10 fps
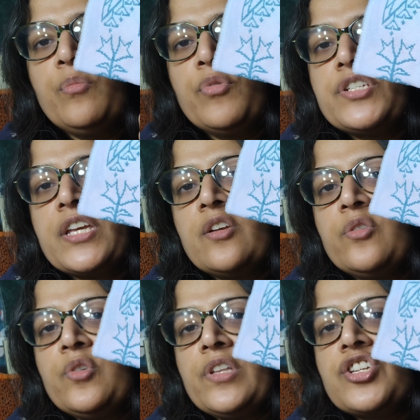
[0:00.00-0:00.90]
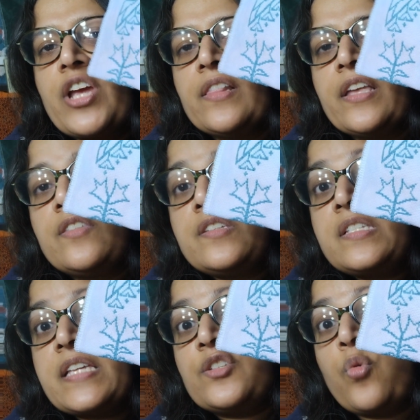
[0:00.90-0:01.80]
look particularly shiny. Like this
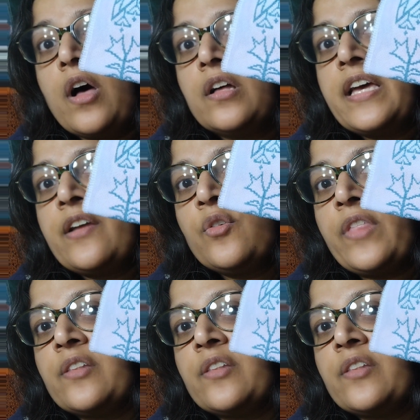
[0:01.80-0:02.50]
is a toile down here.